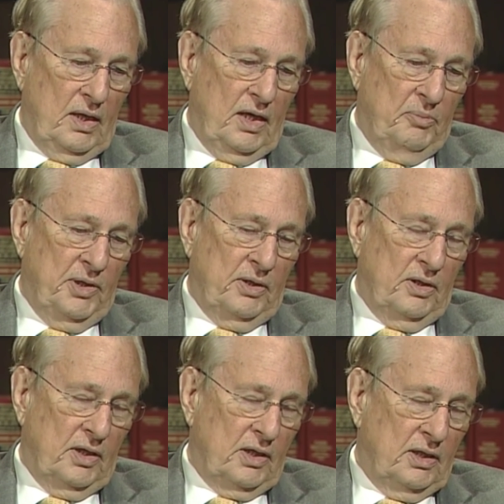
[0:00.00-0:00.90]
I have been
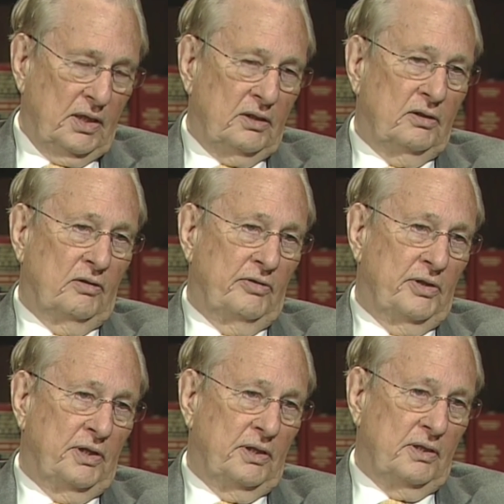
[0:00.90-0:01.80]
an art collector over
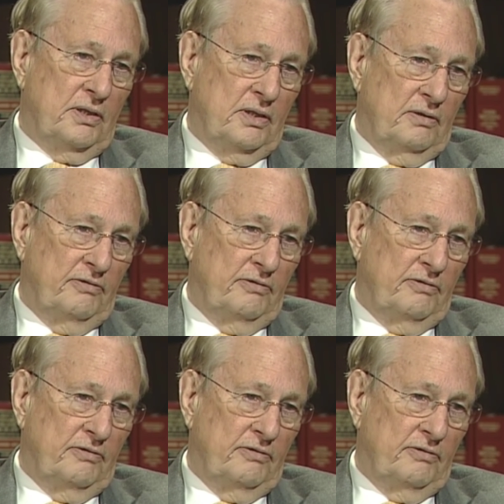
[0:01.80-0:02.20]
the years.